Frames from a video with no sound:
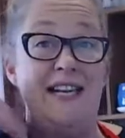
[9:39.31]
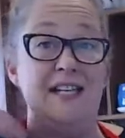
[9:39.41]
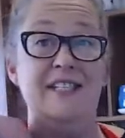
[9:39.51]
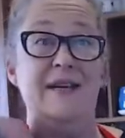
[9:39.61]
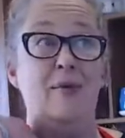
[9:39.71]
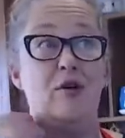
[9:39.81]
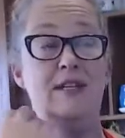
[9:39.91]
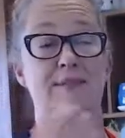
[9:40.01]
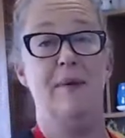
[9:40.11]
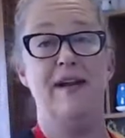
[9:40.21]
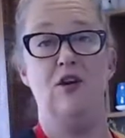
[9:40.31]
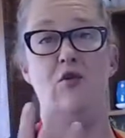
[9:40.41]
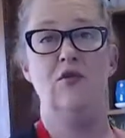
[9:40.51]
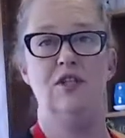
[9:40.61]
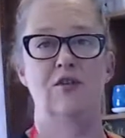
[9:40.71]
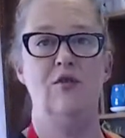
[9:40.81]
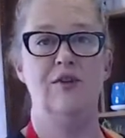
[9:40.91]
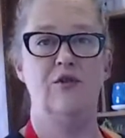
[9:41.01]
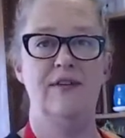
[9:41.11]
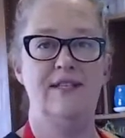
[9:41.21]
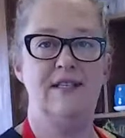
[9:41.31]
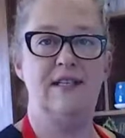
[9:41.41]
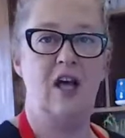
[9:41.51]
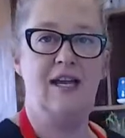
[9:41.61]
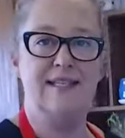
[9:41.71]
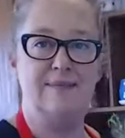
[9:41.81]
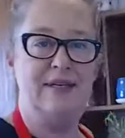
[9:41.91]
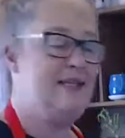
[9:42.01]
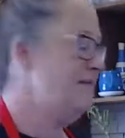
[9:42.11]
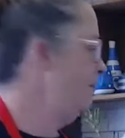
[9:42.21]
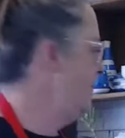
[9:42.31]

in a dip or it's been cooked and all the crystallized bits have